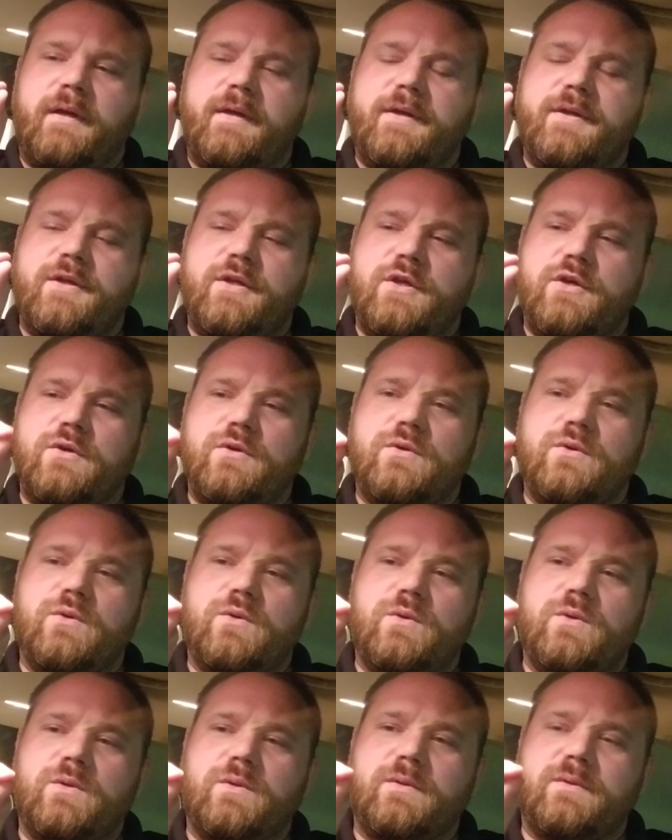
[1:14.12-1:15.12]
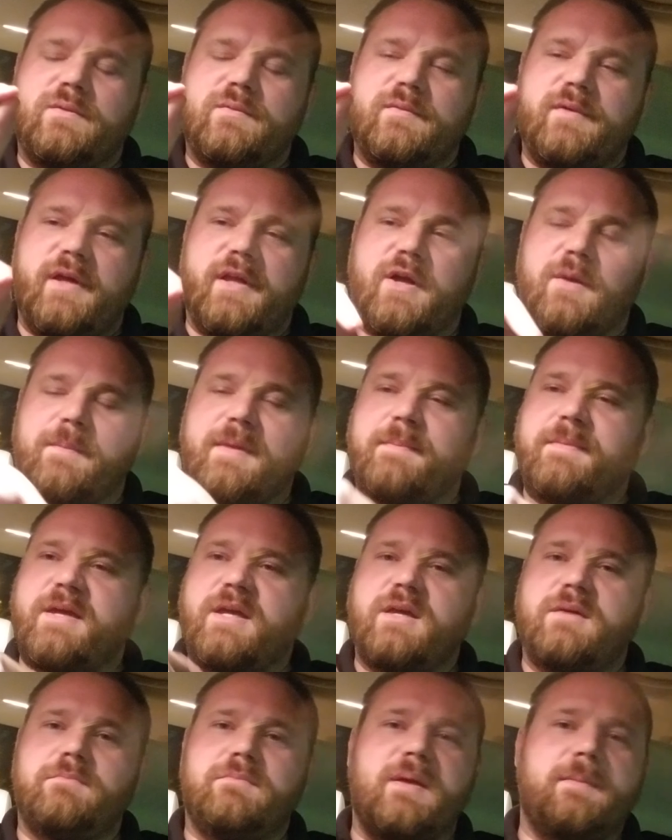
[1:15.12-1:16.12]
you, you know,
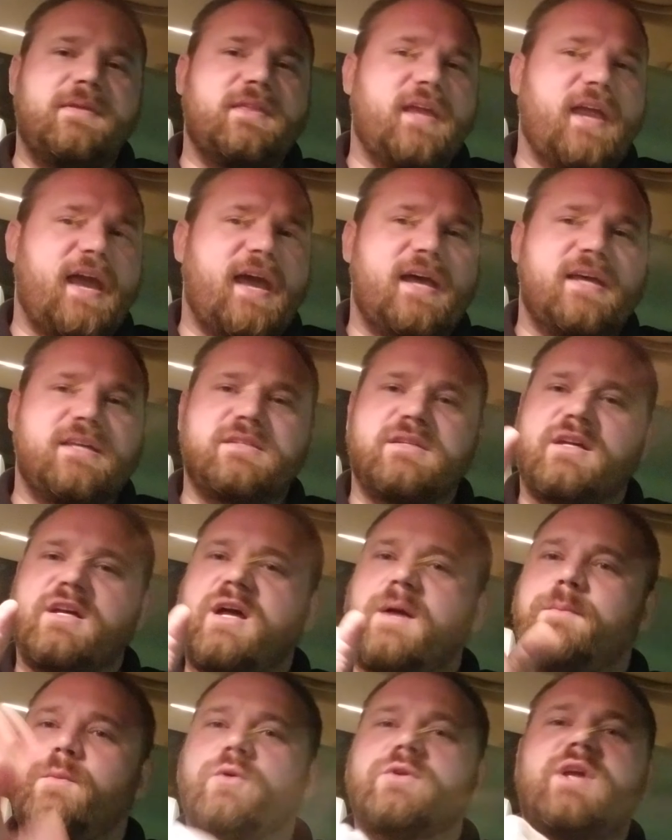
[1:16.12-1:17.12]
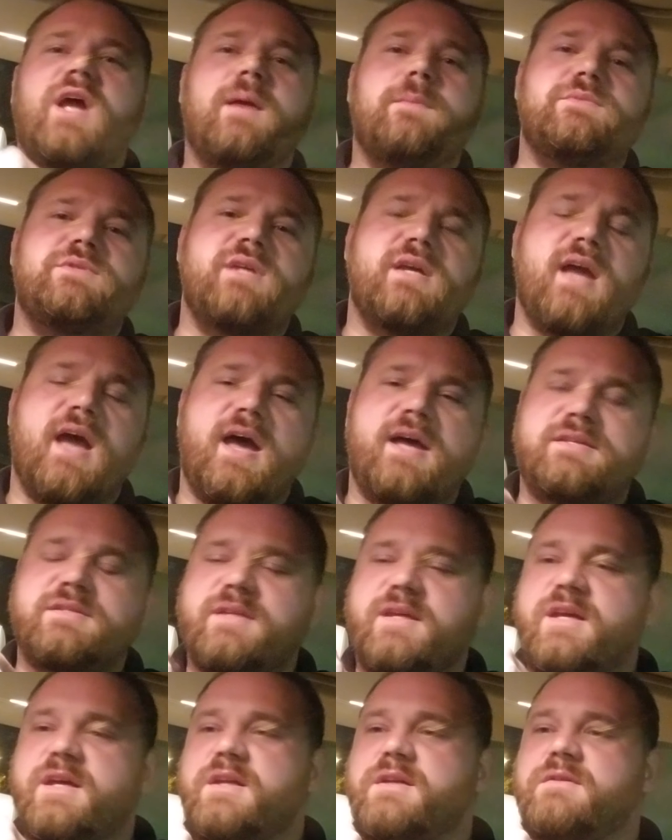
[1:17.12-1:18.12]
maybe maybe they ask a couple more times. They ask
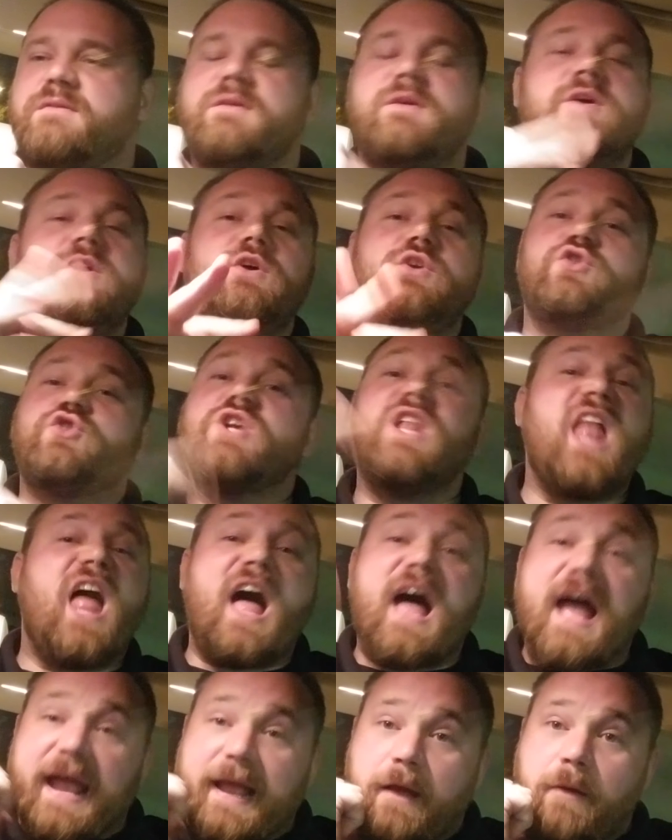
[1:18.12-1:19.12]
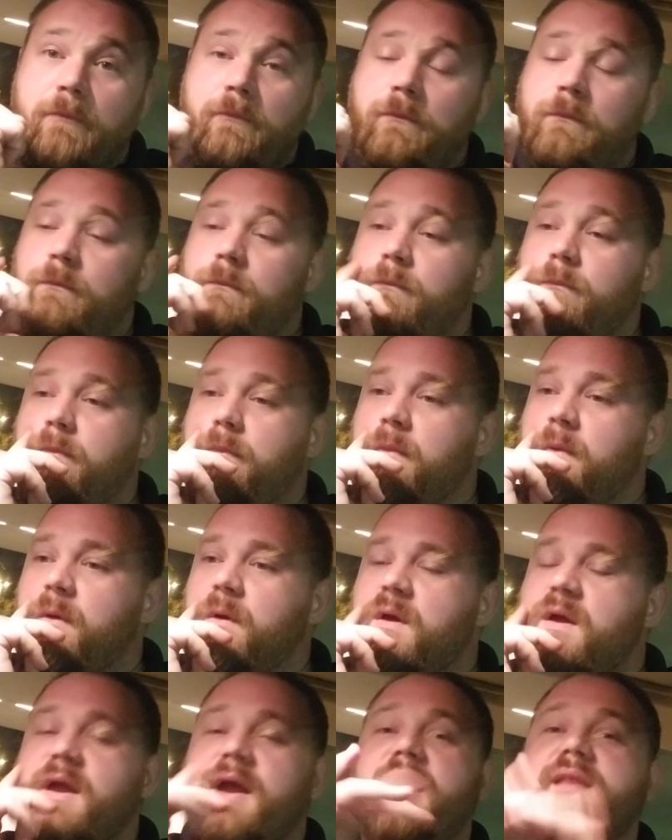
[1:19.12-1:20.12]
in July
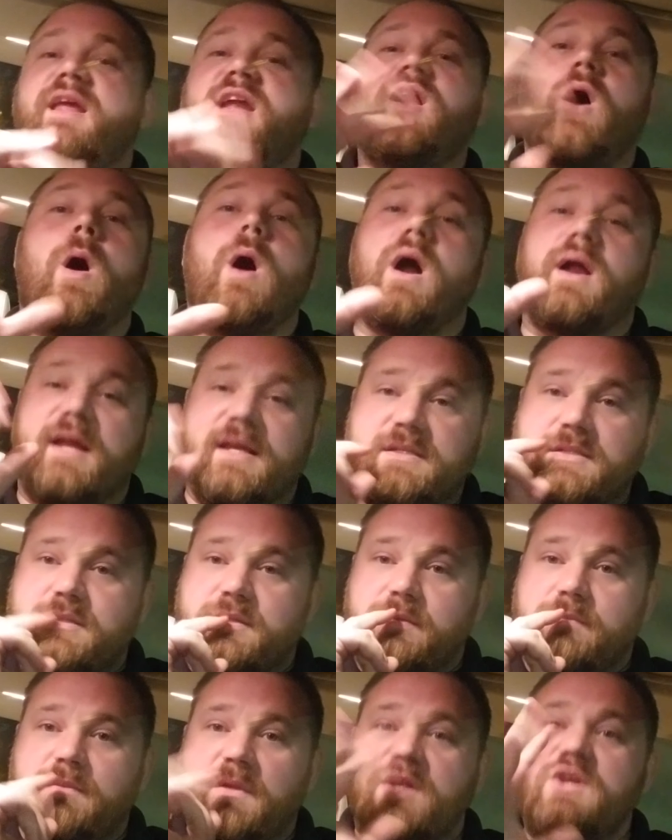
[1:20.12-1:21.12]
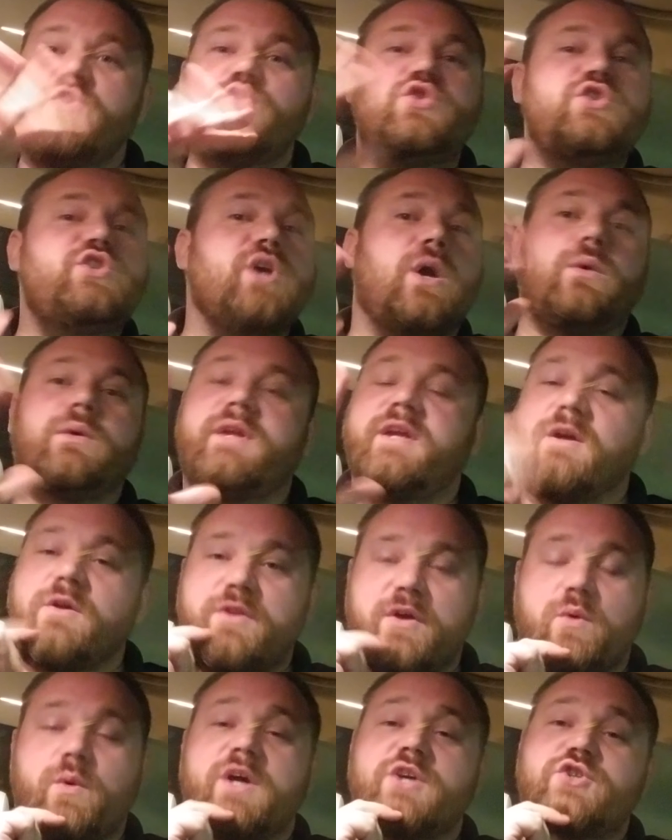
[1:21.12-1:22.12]
and then August. You don't hear the
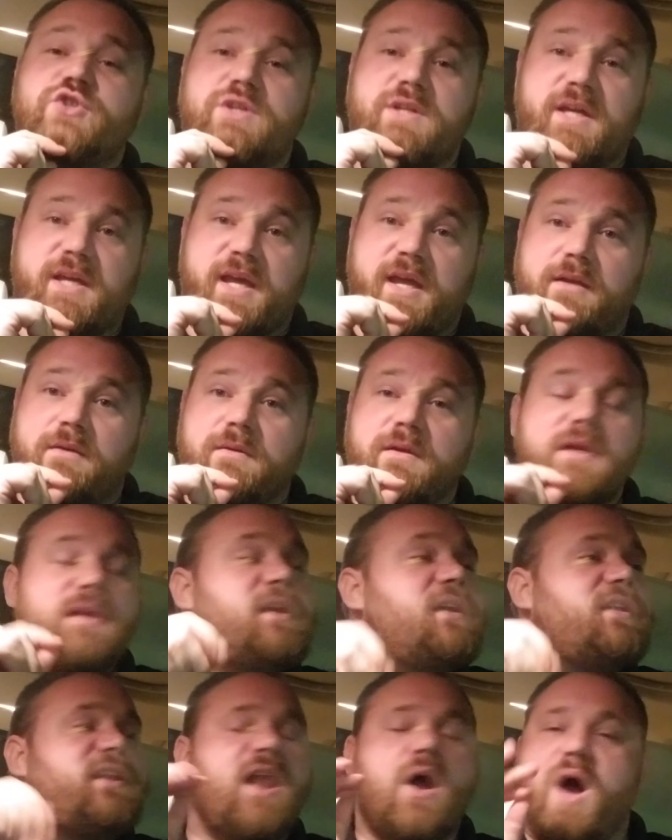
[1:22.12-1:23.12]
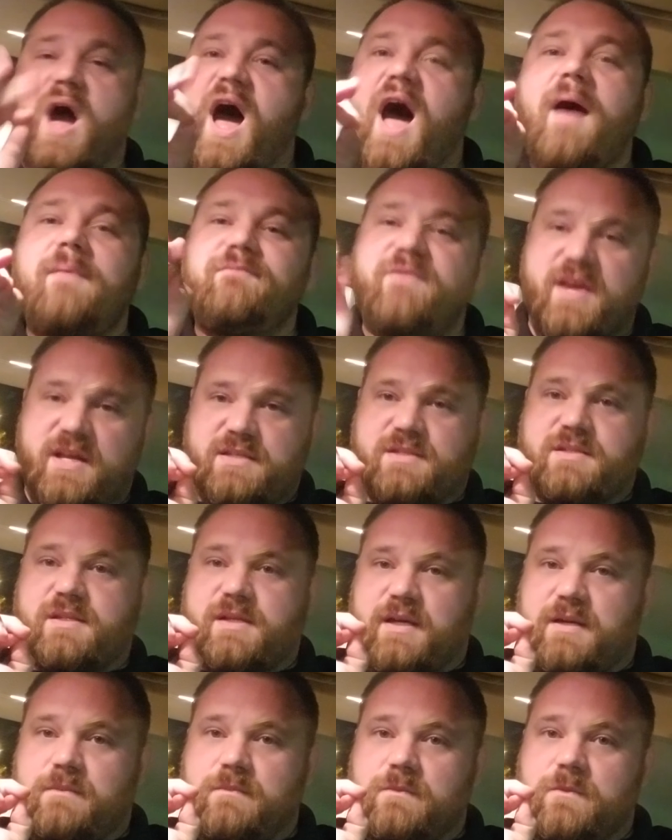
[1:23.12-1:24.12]
question again. Now,
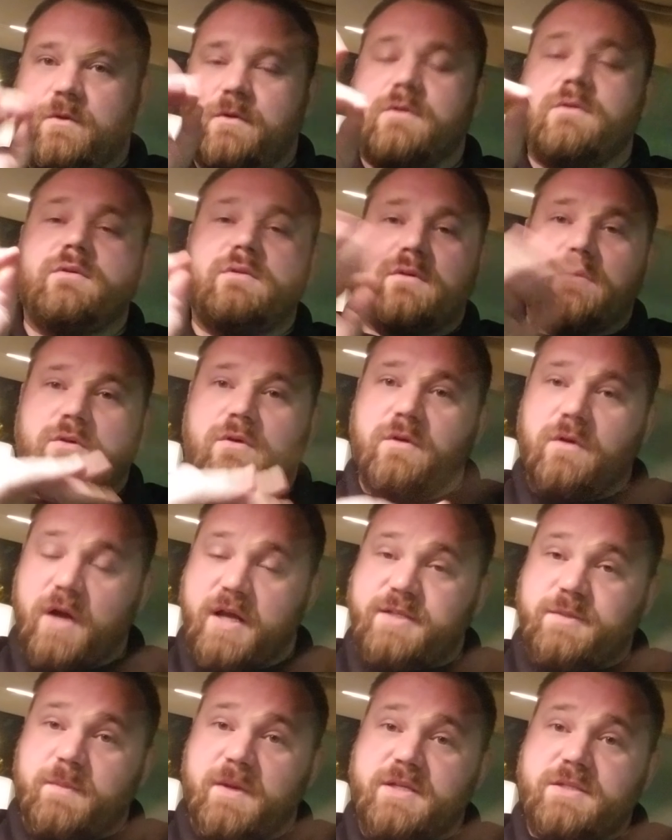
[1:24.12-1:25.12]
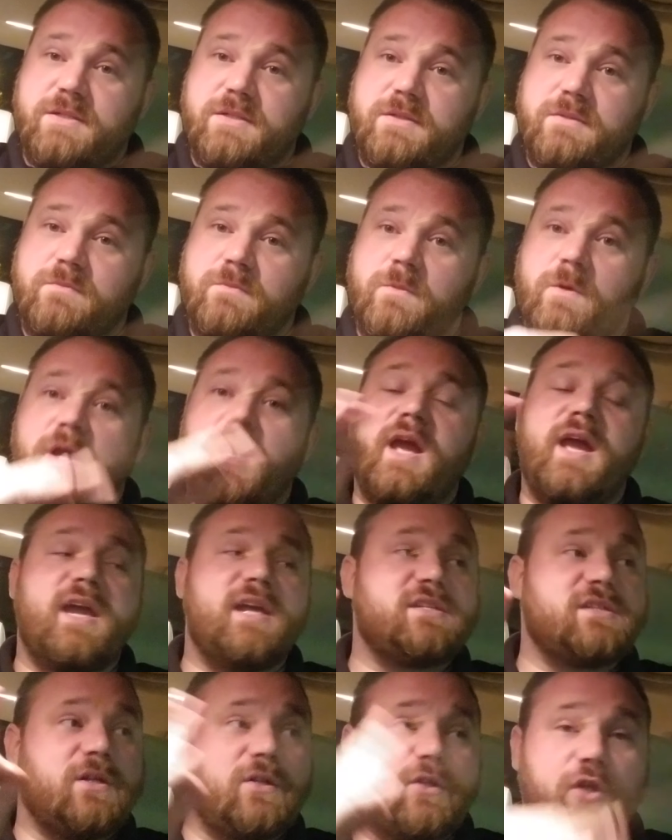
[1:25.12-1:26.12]
obviously, Christmas
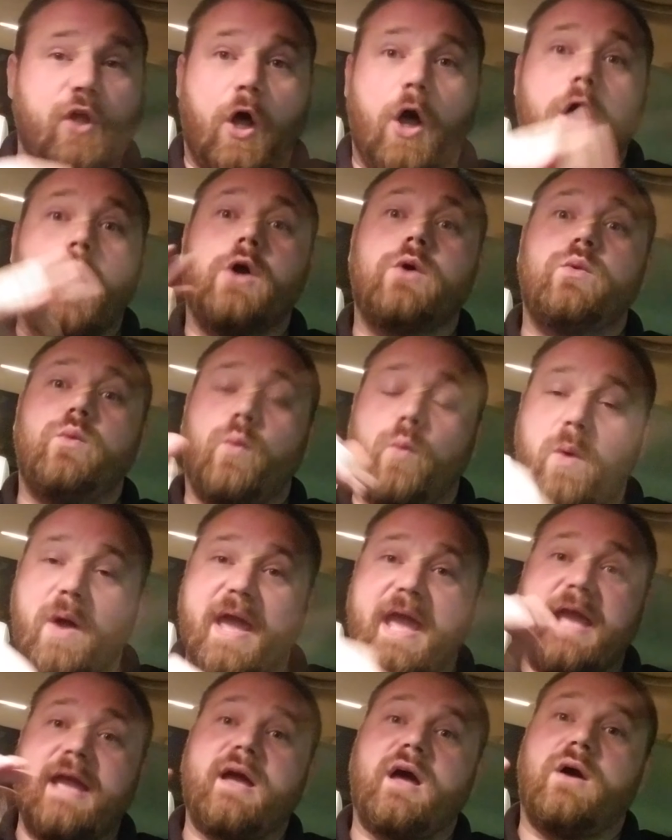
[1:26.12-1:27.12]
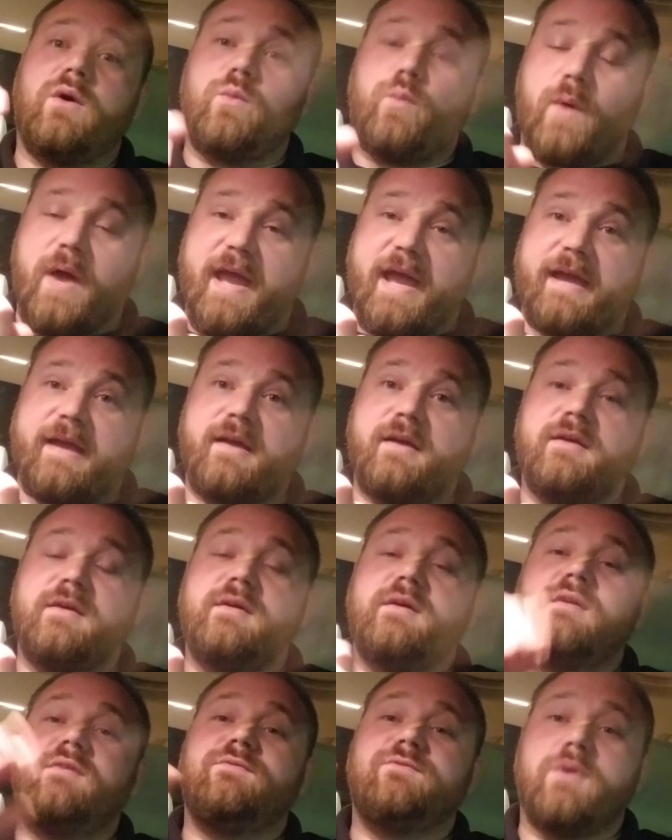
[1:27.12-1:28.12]
is a long way away
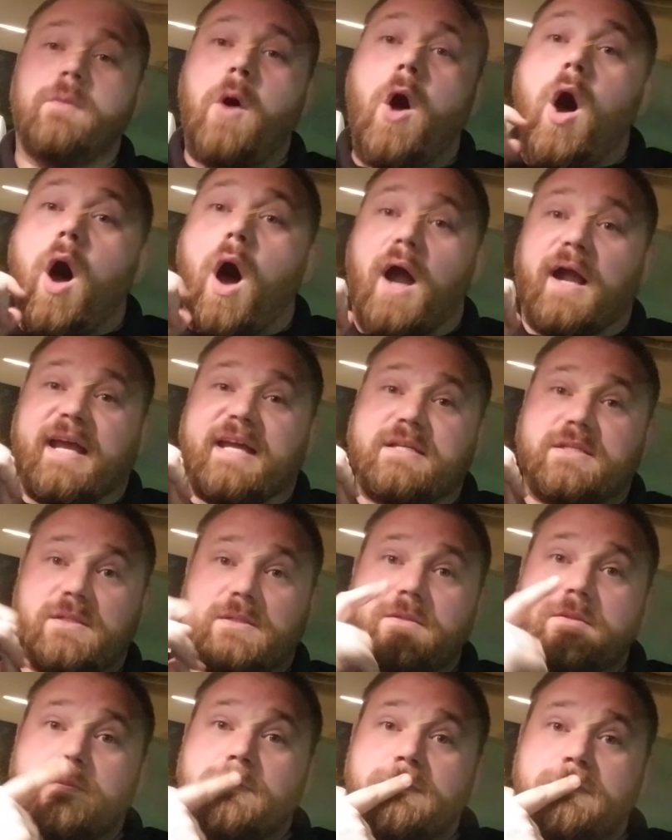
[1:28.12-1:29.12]
from August.